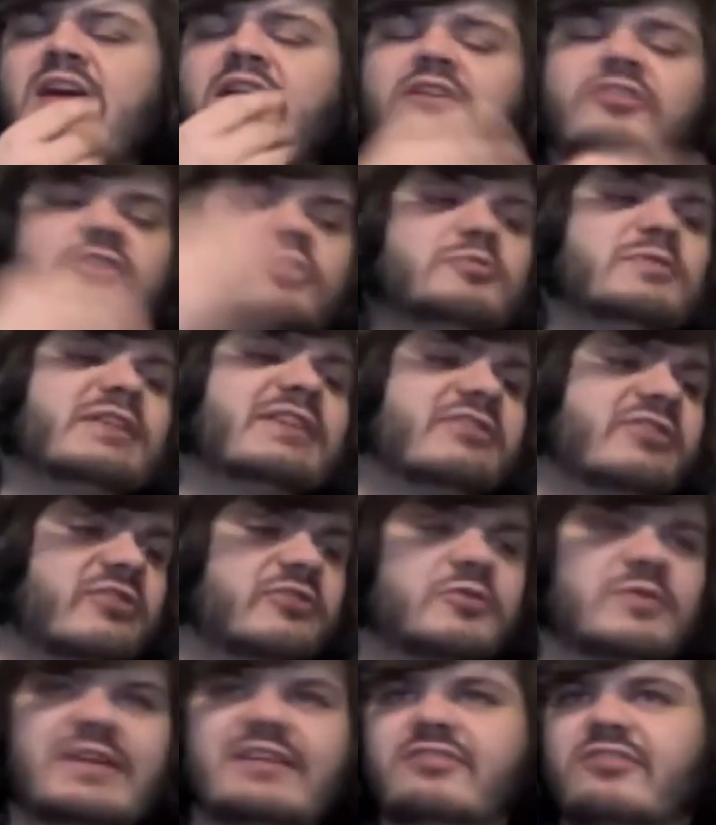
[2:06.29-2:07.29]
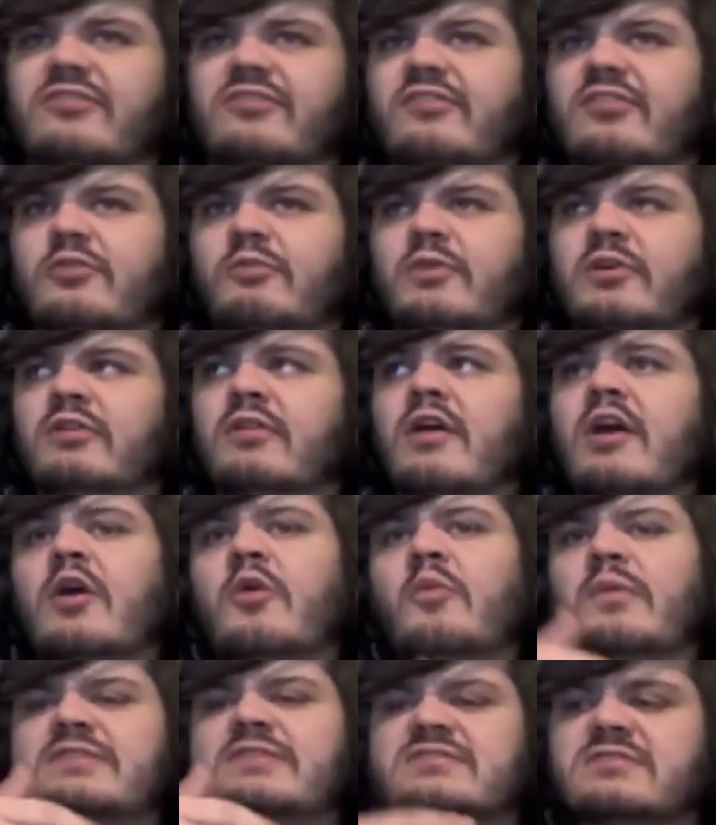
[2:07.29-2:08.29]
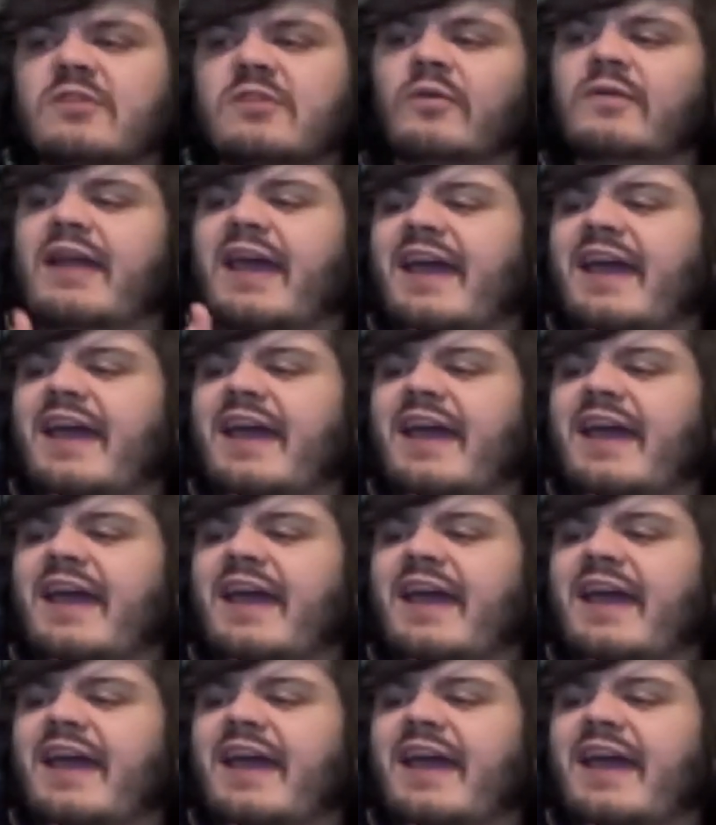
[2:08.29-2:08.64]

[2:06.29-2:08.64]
certain religious traditions in the world which don't